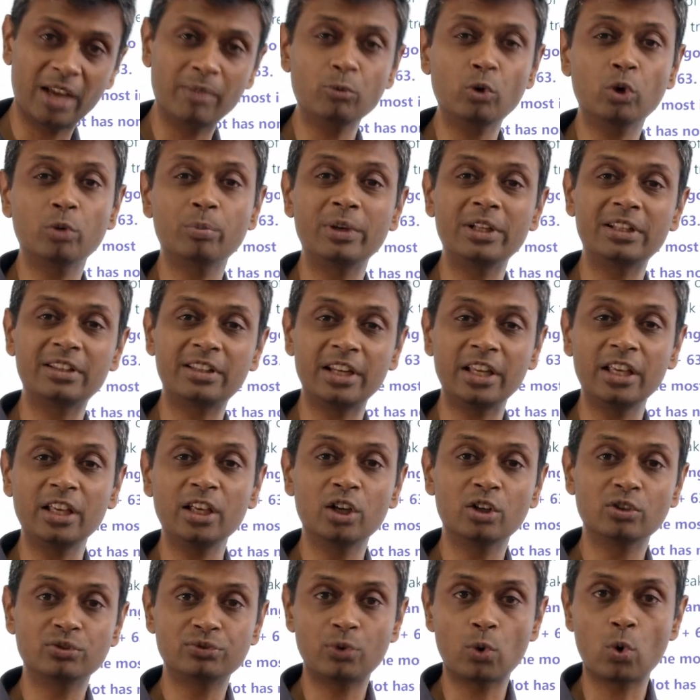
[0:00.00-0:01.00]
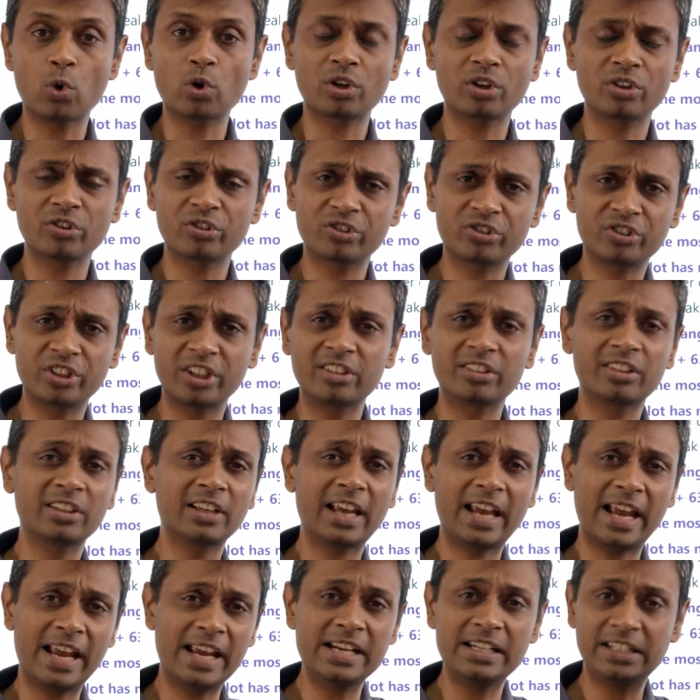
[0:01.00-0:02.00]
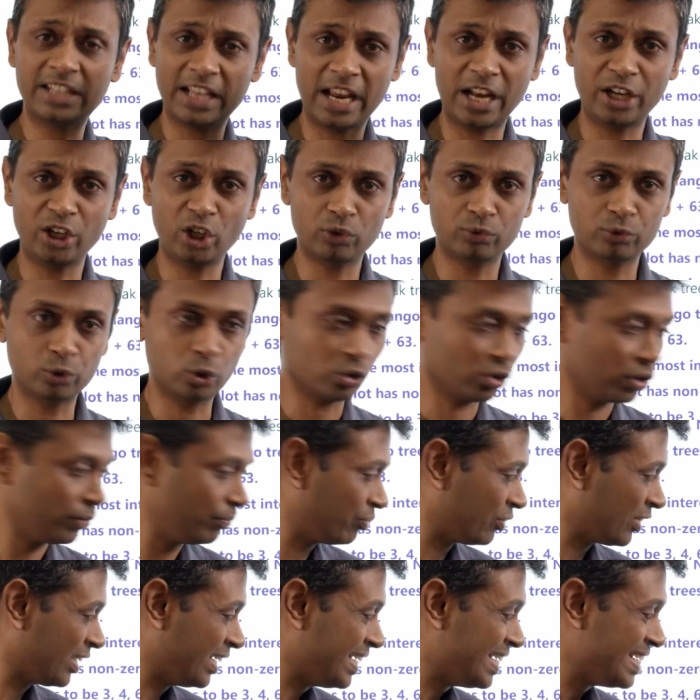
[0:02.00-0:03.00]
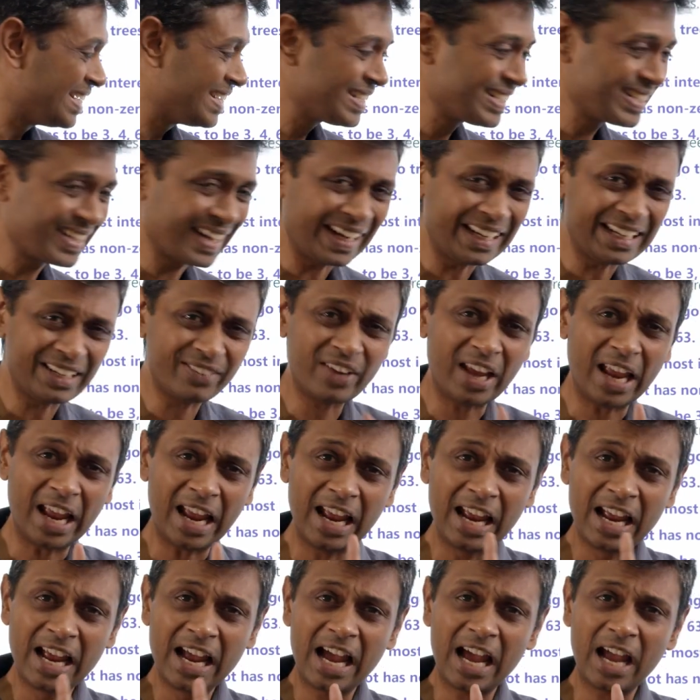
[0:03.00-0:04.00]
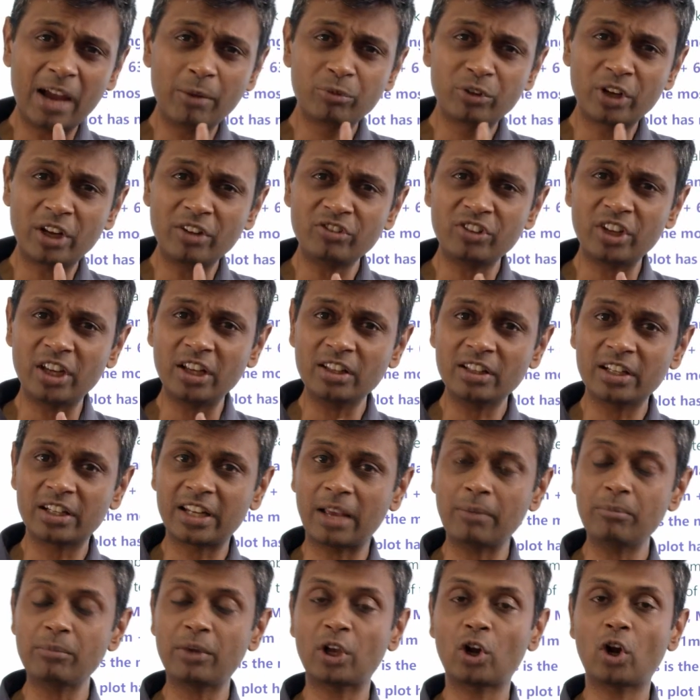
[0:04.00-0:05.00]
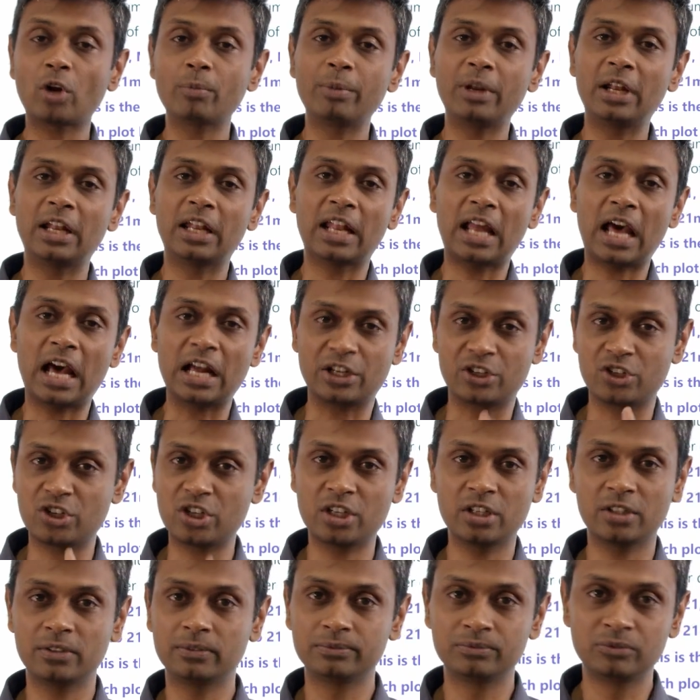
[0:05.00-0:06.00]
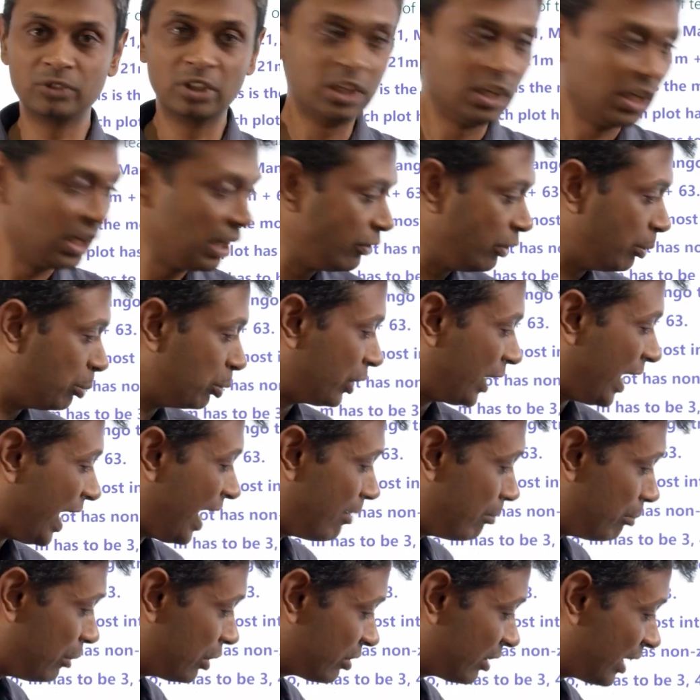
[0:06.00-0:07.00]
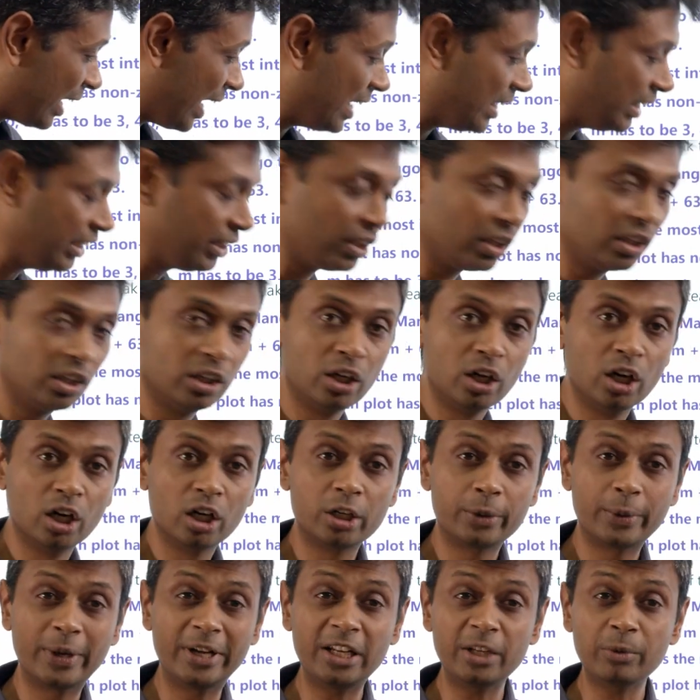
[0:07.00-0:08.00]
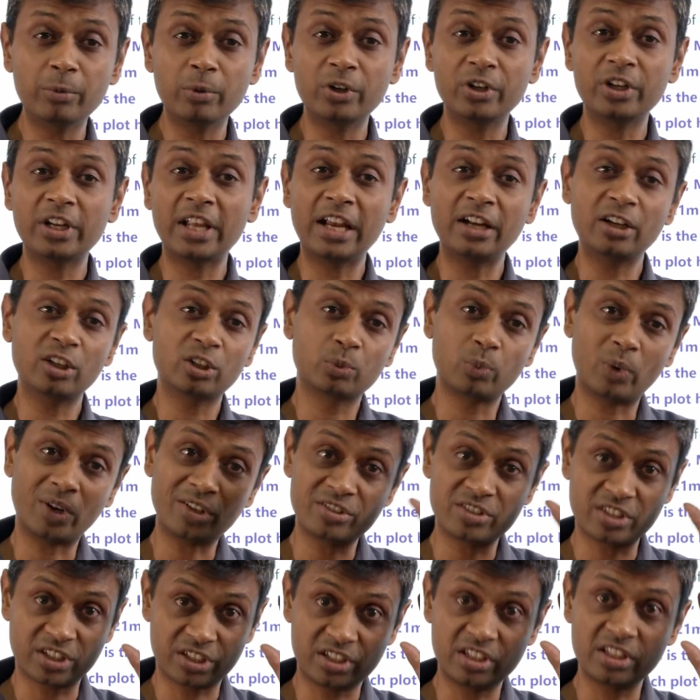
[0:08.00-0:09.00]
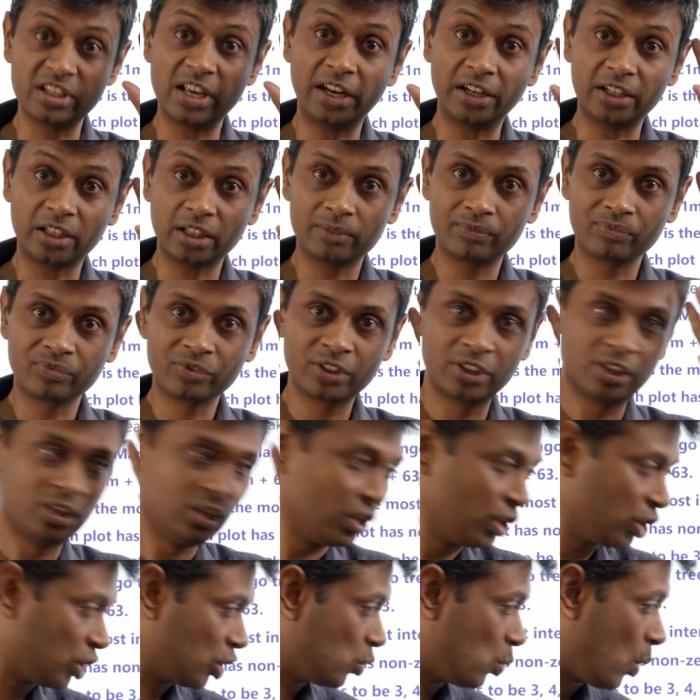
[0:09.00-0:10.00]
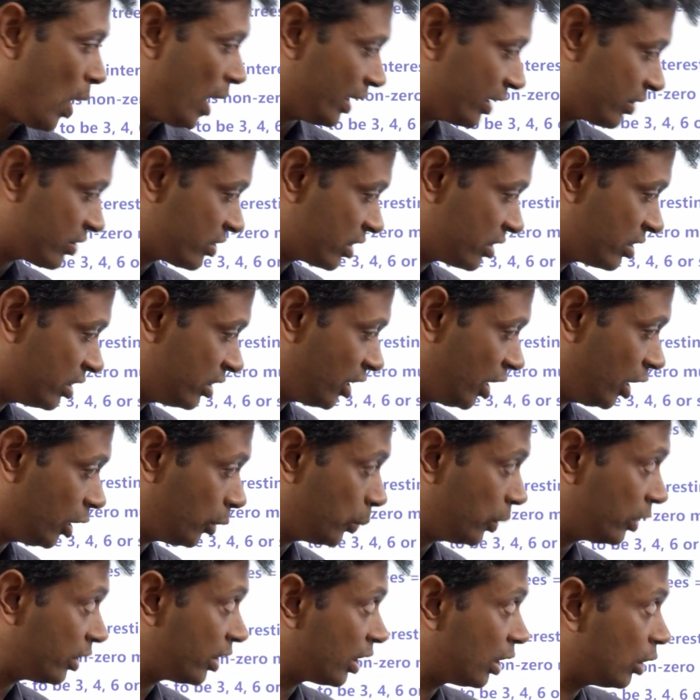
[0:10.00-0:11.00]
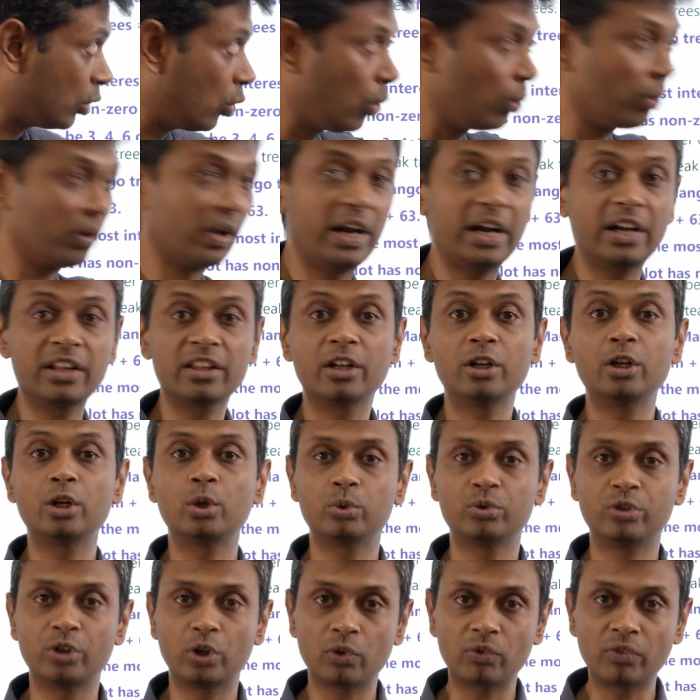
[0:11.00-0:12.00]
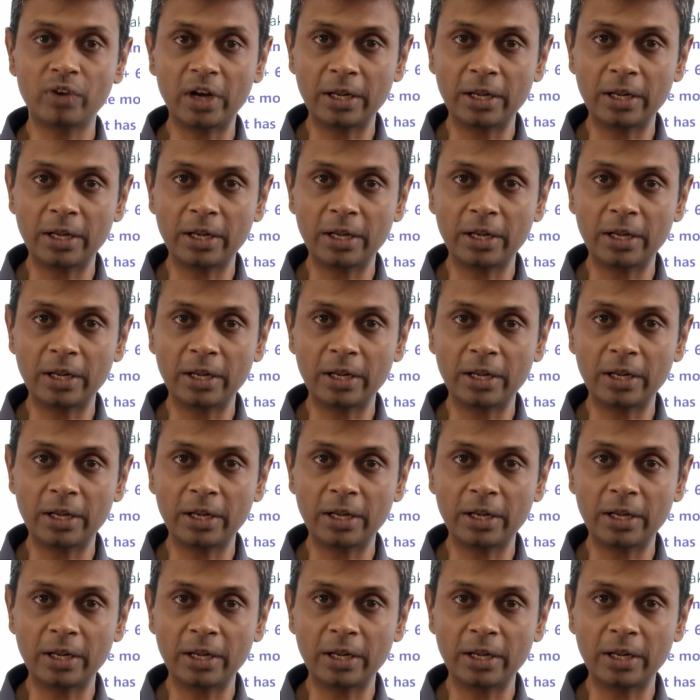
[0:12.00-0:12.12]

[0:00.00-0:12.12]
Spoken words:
M could be 3, 4, 6, 8, any of those. Straight away, I'm sensing that M cannot be large. If you put M as 8, 21 into 8 is 168. You add a 63 to it, it will go greater than 205.